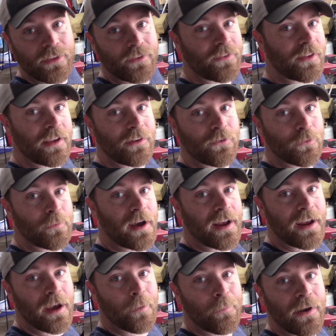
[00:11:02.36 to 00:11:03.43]
this thing to
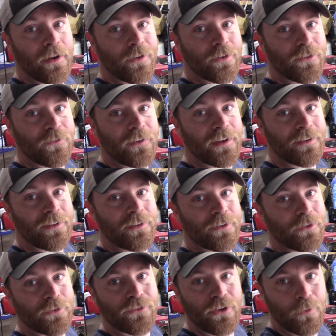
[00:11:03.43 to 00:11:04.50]
my parents' field
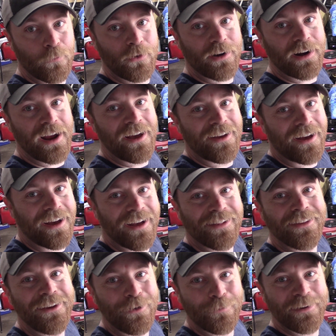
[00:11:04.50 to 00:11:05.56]
or somewhere a
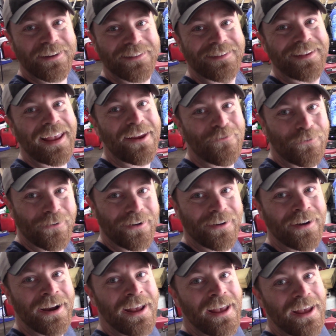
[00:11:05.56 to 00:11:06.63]
little bit
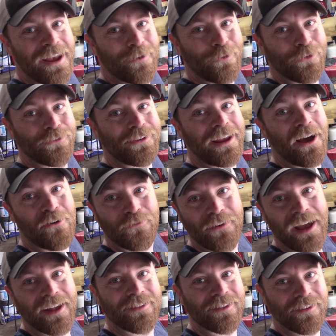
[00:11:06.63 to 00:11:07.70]
safer, and we'll see how
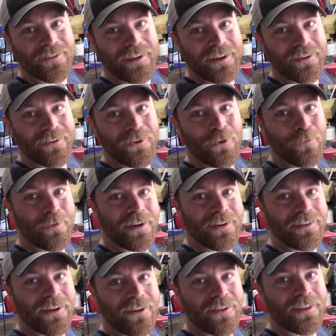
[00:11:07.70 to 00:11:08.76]
fast this thing will go. But
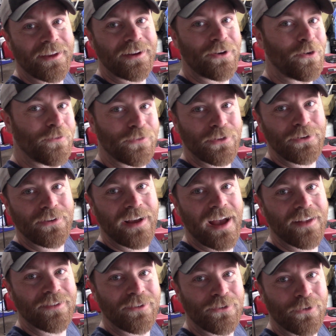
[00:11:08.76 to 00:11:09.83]
until then, hopefully you
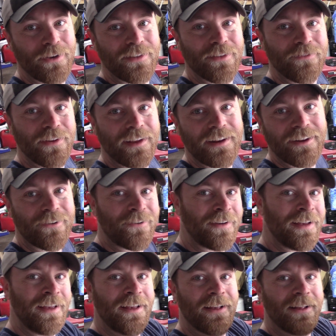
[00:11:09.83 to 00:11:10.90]
guys enjoyed the
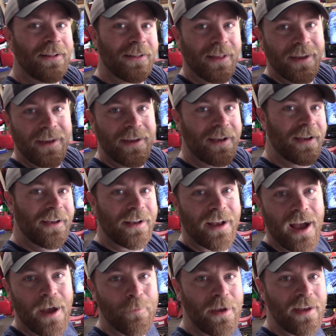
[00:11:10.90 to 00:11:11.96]
video. Like,
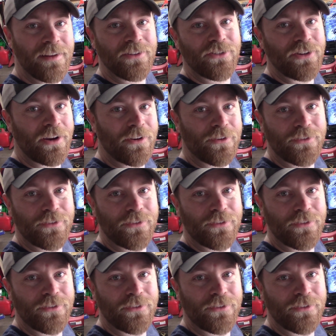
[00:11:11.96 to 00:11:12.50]
comment, share,